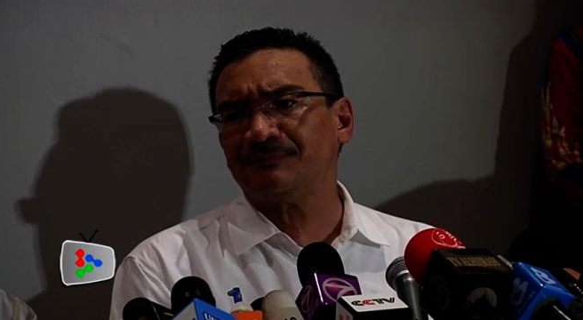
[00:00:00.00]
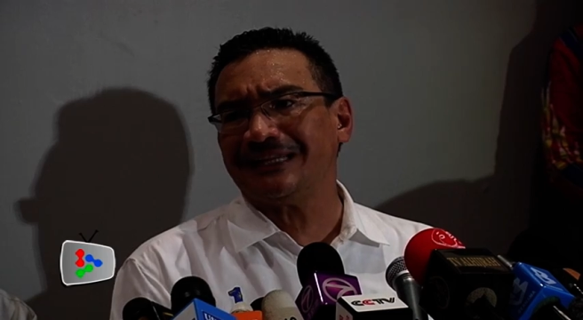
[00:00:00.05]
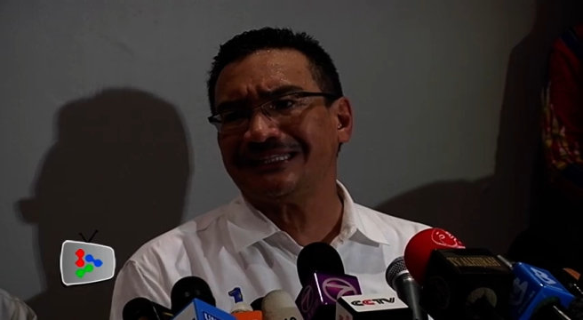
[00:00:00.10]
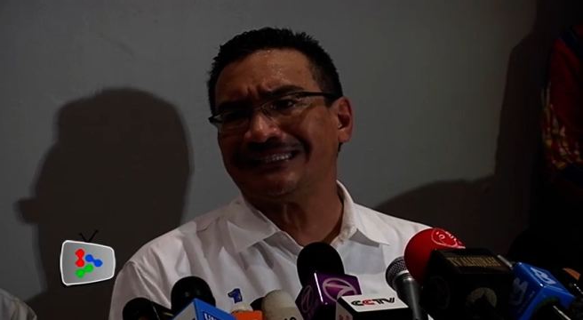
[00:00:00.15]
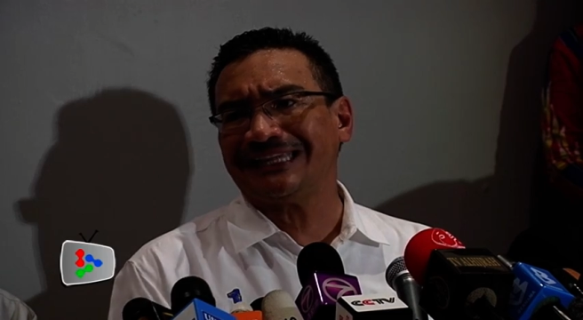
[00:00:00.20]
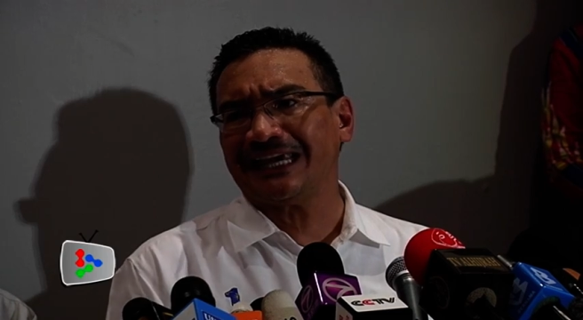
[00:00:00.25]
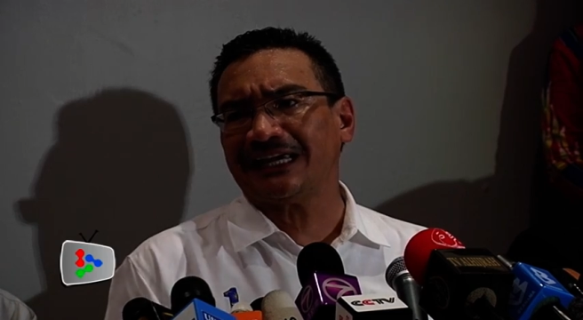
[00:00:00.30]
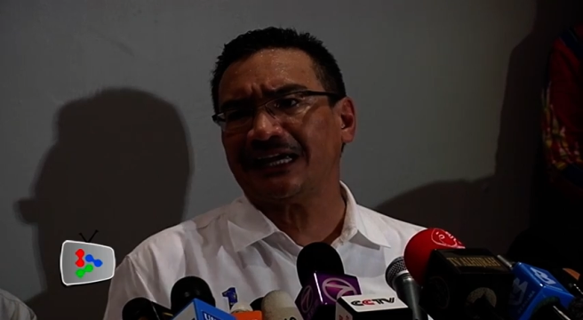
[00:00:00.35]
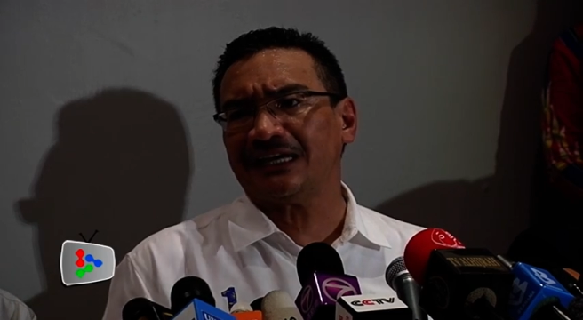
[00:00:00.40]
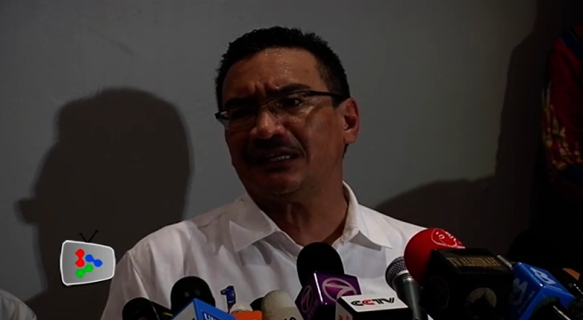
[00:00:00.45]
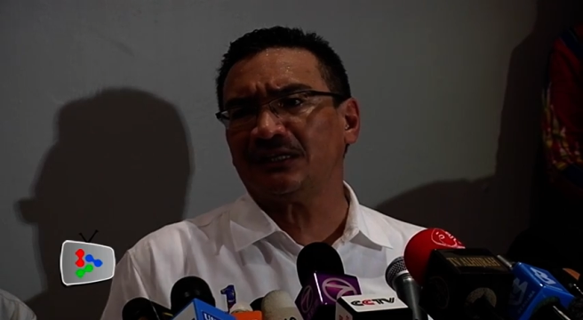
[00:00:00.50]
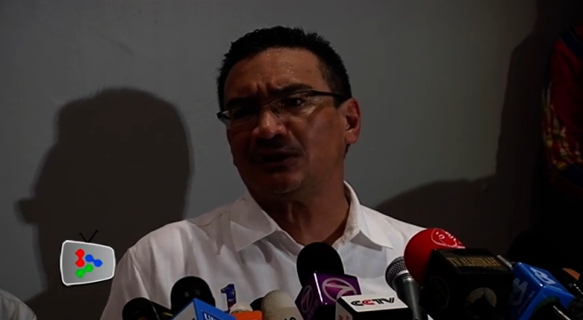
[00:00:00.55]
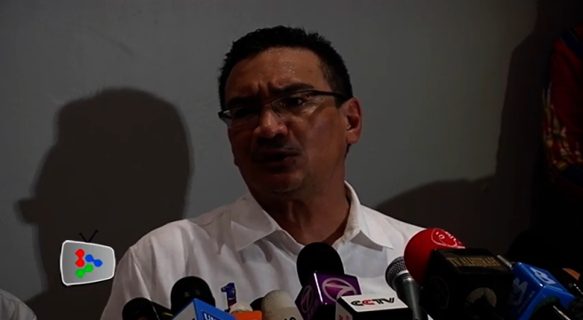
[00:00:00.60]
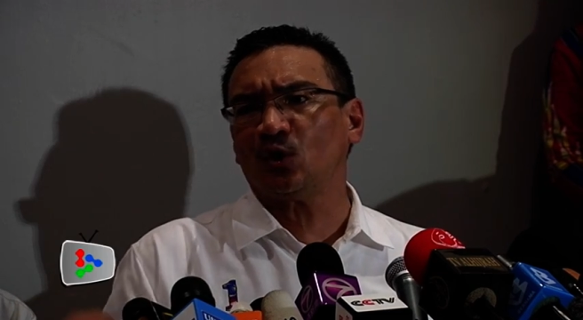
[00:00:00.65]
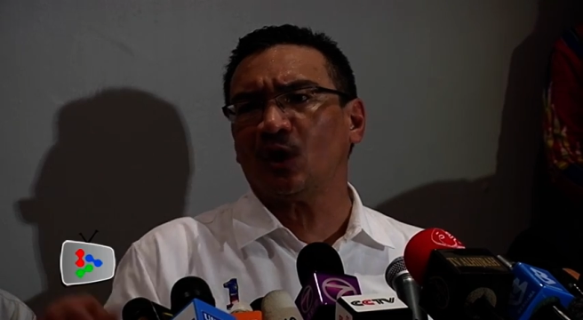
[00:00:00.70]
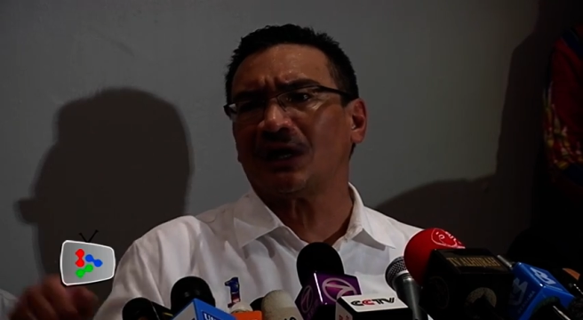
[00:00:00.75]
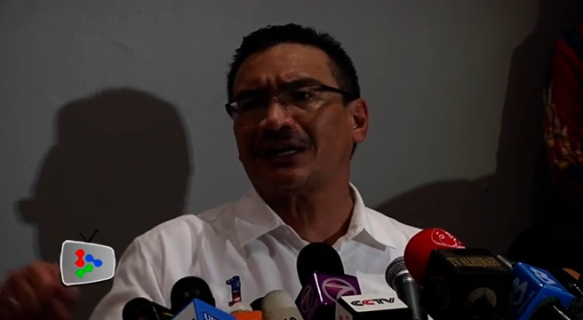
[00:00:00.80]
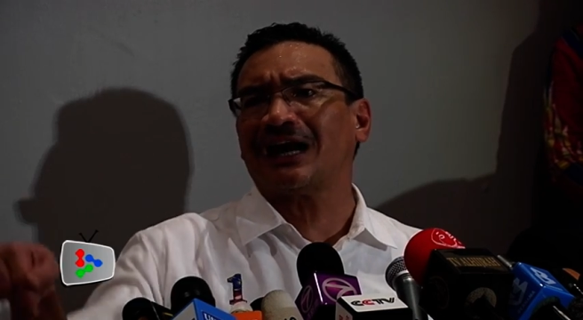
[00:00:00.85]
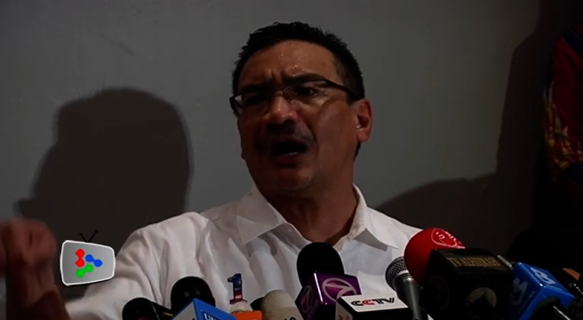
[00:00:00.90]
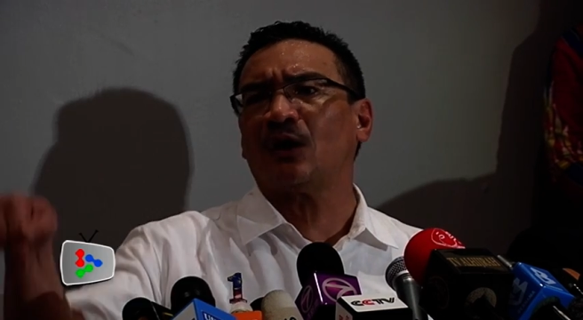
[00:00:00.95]
been taken
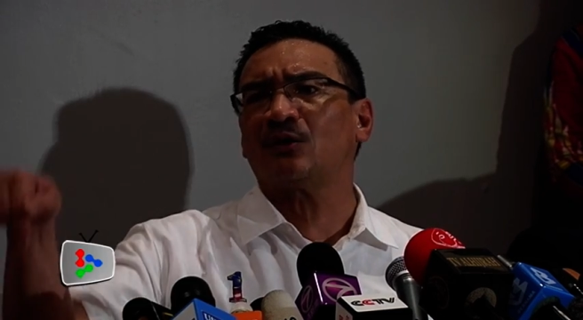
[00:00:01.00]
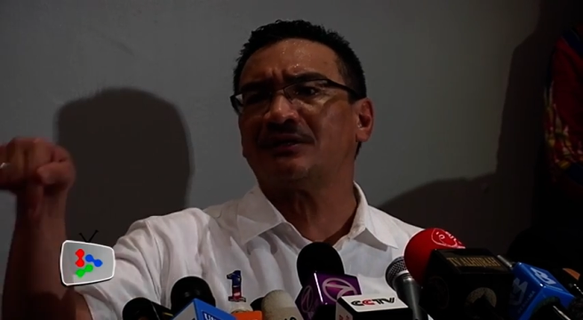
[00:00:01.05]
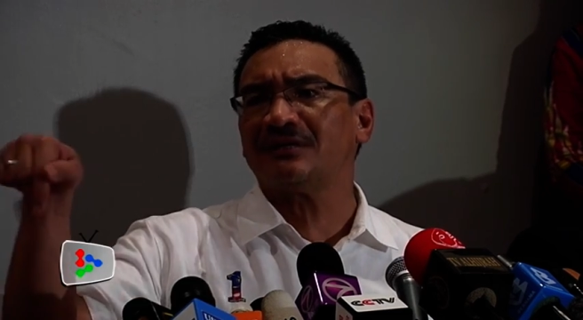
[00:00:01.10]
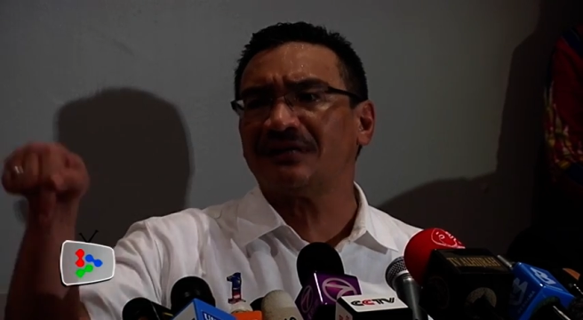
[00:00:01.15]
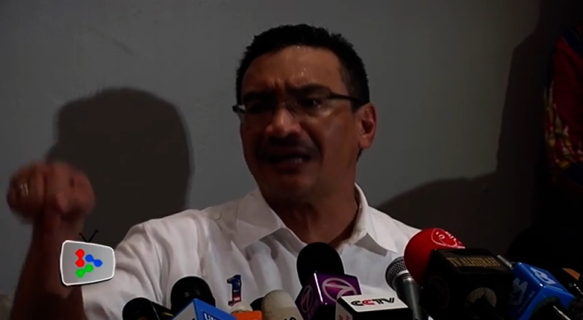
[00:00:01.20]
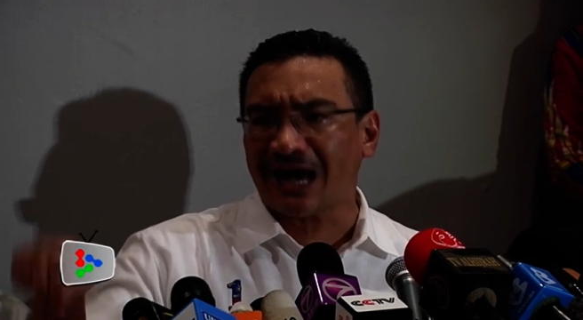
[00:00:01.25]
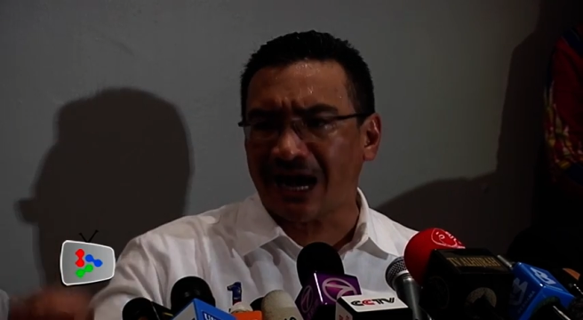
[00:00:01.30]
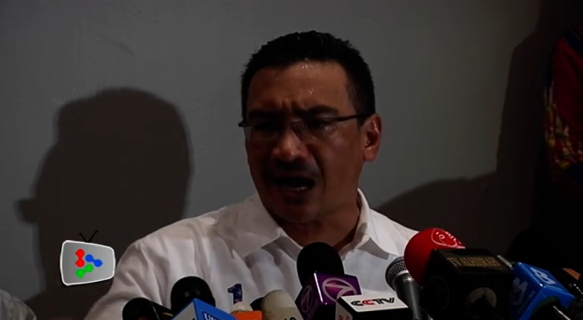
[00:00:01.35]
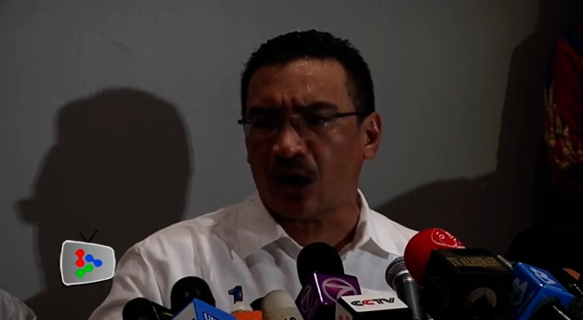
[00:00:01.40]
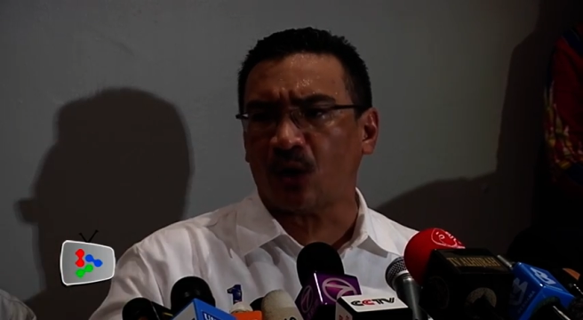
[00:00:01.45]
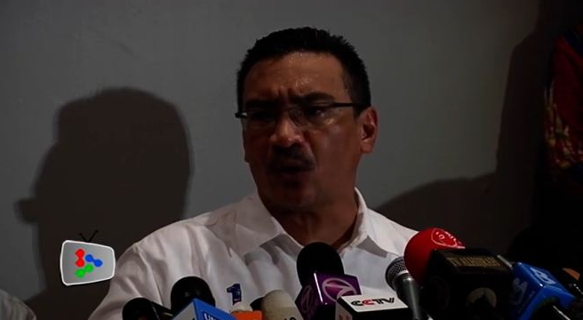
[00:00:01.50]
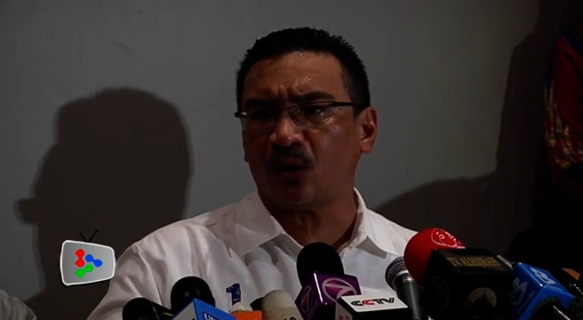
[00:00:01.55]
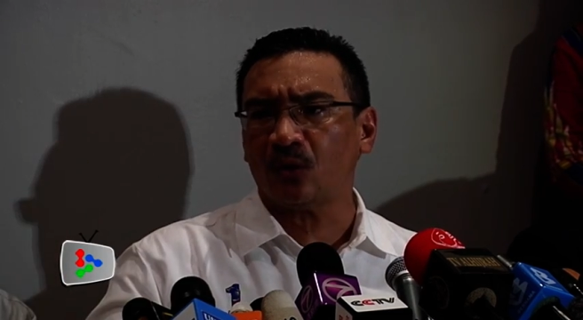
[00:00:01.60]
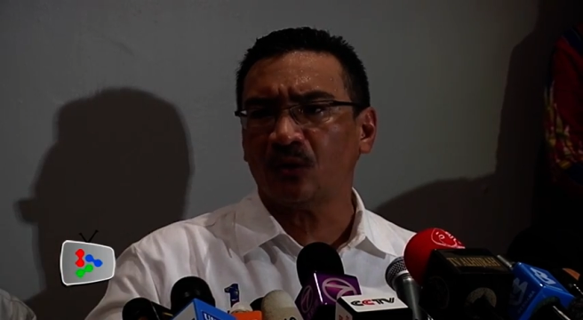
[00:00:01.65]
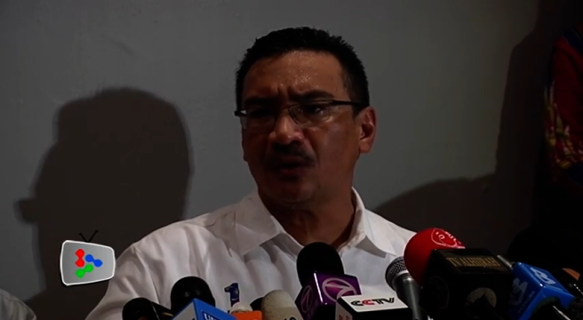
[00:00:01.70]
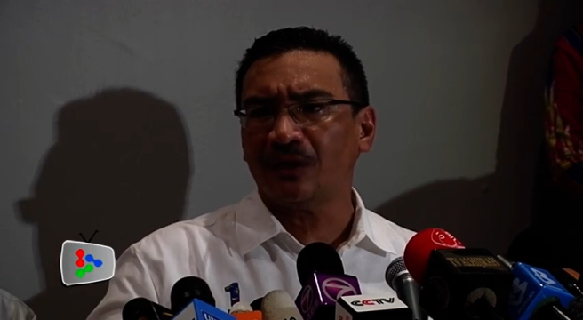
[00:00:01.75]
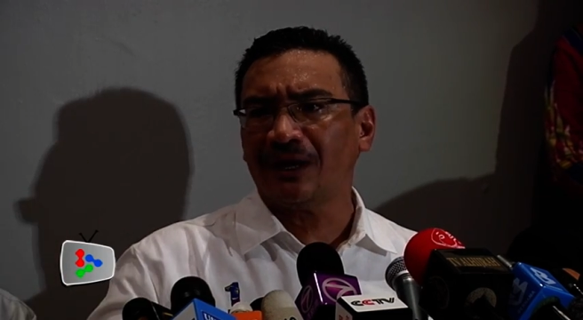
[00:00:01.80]
into account now